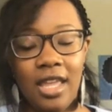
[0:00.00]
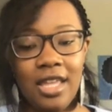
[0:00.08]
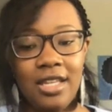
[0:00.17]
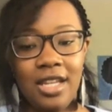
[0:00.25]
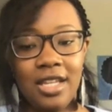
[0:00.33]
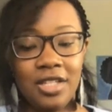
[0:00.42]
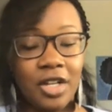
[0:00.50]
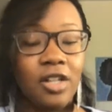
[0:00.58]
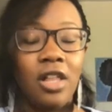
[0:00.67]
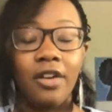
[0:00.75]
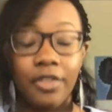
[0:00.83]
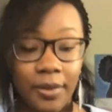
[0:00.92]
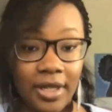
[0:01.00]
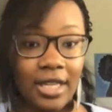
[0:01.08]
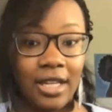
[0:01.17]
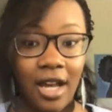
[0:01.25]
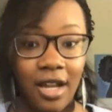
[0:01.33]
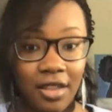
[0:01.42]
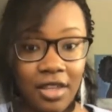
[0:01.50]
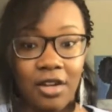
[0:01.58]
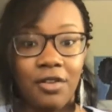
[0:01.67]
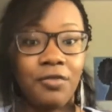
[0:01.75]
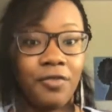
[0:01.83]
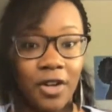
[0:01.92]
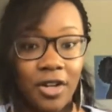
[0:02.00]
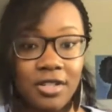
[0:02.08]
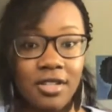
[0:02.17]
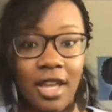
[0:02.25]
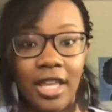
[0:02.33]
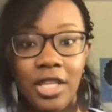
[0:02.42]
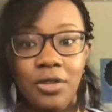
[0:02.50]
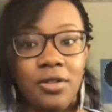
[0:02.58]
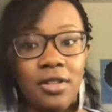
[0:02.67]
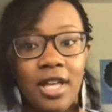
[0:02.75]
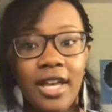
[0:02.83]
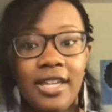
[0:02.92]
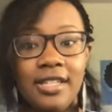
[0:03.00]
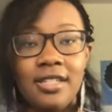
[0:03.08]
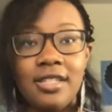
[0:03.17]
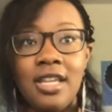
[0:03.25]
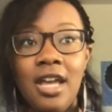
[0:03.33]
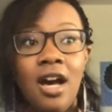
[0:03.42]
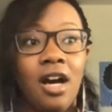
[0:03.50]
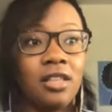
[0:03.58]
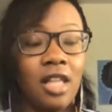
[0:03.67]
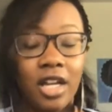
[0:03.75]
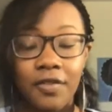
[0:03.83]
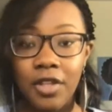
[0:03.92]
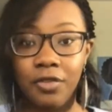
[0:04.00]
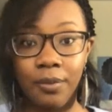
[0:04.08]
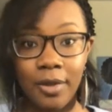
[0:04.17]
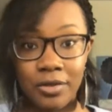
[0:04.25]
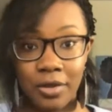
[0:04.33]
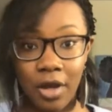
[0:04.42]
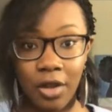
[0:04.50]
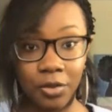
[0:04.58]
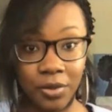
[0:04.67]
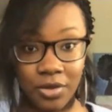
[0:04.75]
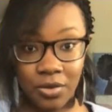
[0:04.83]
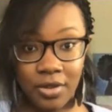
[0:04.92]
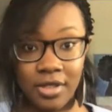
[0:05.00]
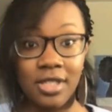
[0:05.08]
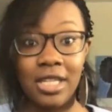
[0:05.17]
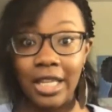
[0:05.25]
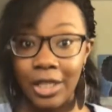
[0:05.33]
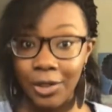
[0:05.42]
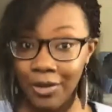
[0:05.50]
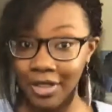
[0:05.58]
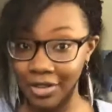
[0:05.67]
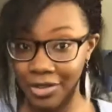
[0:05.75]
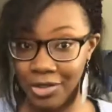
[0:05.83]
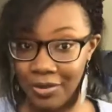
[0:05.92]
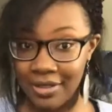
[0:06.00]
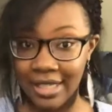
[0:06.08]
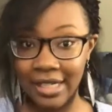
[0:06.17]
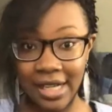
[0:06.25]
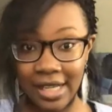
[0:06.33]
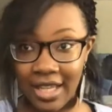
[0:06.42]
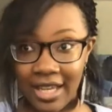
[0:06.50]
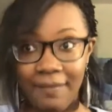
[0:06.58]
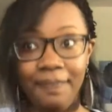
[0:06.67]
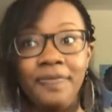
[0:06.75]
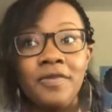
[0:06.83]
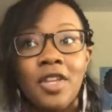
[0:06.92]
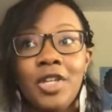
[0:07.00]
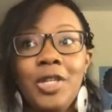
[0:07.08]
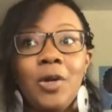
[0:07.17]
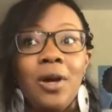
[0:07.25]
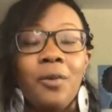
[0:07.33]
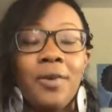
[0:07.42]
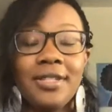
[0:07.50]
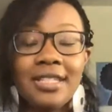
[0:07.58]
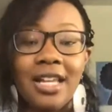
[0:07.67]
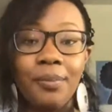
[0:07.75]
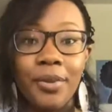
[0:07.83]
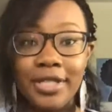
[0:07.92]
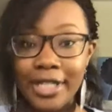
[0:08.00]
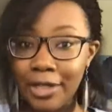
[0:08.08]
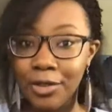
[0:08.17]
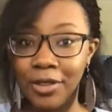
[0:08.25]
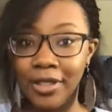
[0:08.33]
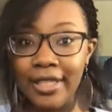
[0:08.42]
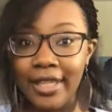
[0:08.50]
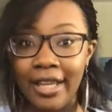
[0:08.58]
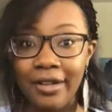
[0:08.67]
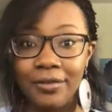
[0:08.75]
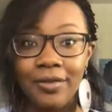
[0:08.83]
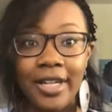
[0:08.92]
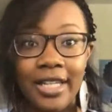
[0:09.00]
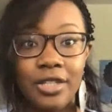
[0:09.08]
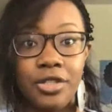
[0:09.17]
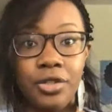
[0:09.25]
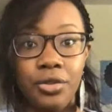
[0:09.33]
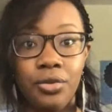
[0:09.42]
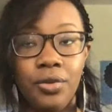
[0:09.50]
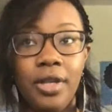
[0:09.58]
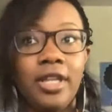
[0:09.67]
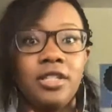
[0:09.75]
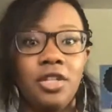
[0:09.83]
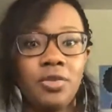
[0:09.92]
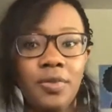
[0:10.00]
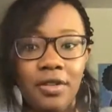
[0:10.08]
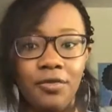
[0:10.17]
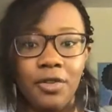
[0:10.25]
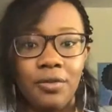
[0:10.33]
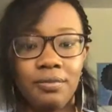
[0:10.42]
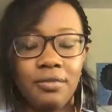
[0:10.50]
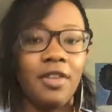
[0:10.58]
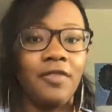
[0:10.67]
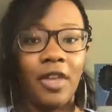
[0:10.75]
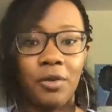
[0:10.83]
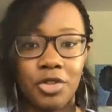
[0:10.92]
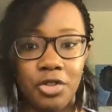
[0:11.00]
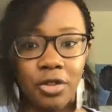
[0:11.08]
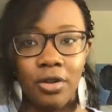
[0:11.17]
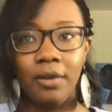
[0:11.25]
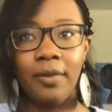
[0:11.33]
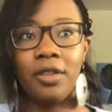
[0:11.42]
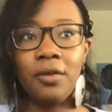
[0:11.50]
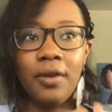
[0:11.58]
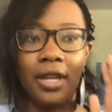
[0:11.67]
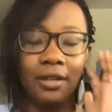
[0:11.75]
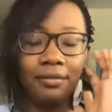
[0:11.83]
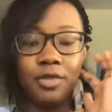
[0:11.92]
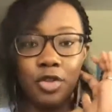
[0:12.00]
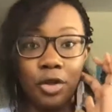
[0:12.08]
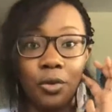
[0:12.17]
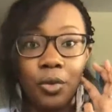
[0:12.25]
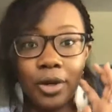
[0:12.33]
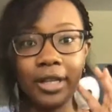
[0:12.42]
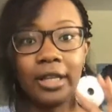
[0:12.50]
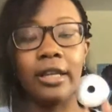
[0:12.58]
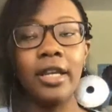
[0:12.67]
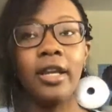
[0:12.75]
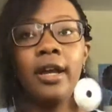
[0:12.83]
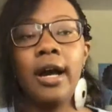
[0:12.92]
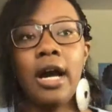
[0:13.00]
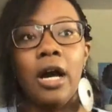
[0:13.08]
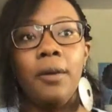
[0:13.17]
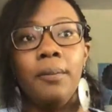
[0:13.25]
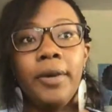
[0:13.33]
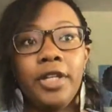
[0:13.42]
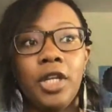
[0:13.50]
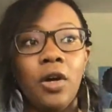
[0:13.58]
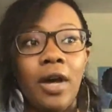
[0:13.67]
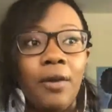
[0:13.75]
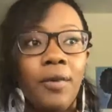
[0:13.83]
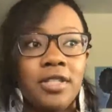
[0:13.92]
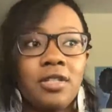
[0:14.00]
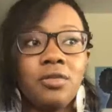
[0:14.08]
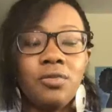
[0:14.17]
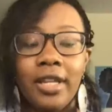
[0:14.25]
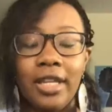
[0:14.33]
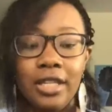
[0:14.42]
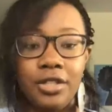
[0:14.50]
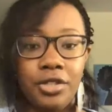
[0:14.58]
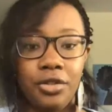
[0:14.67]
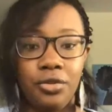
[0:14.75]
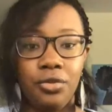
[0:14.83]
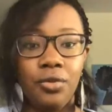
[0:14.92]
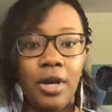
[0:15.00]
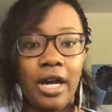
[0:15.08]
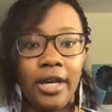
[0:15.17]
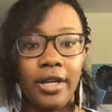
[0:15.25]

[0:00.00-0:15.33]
It took a lot for me to get out of there. First, I utilized a lot of different mental health resources, including the suicide hotline. No, I was not particularly like ready to, excuse me for if that was triggering, by the way, trigger warning. But no, I wasn't ready to